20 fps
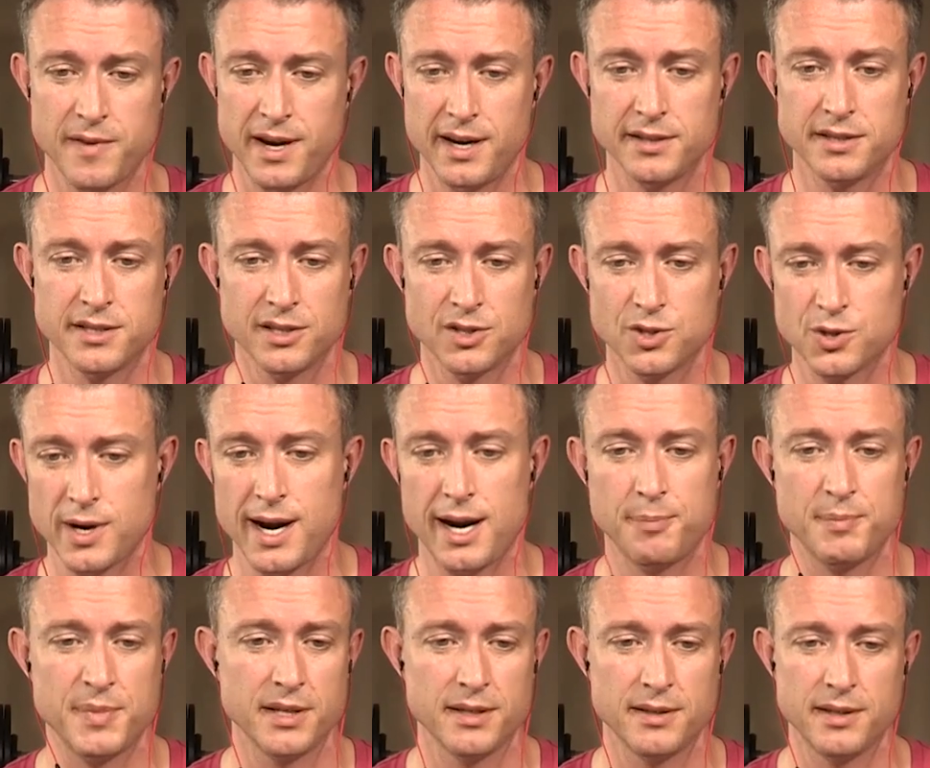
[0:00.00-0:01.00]
hunting,
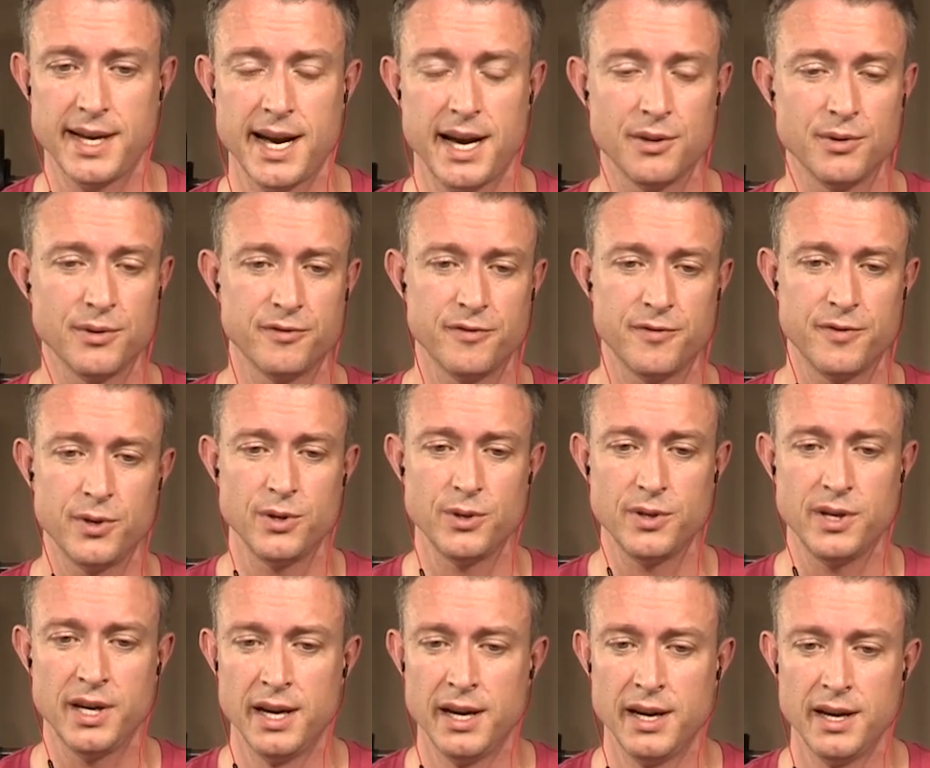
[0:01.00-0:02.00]
trapping, gathering
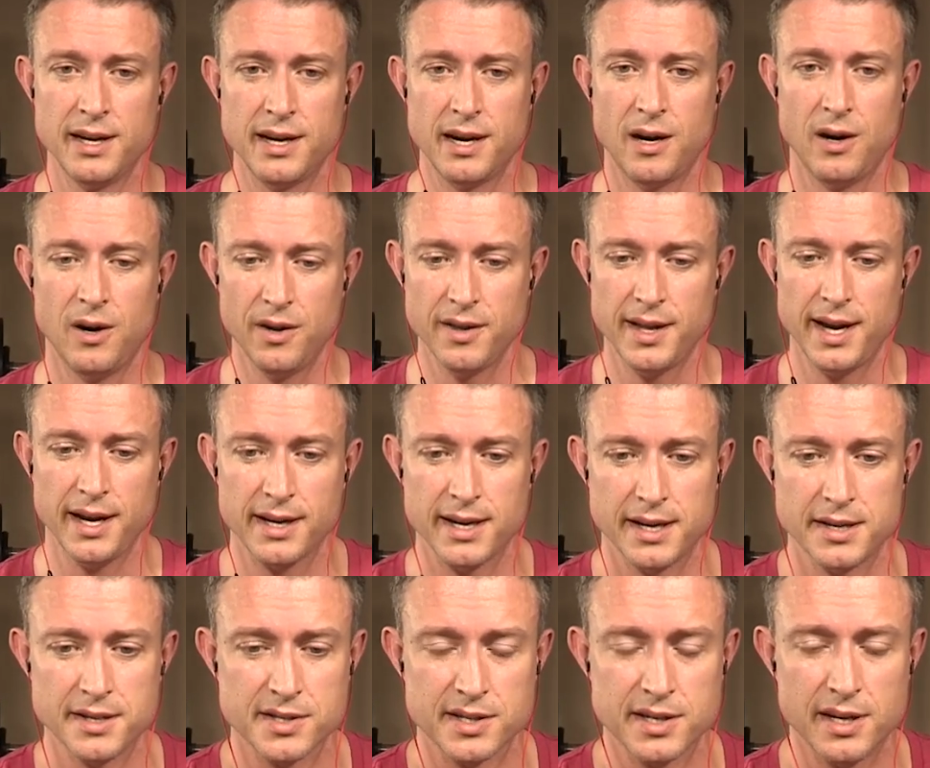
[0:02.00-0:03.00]
food, all that
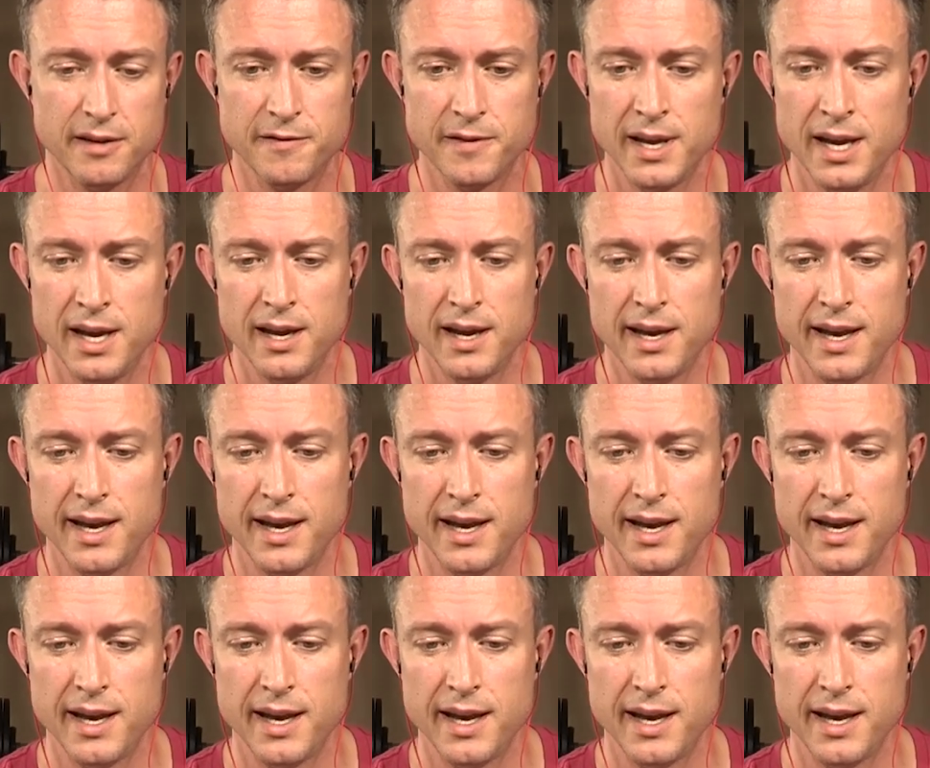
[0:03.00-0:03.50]
kind of stuff.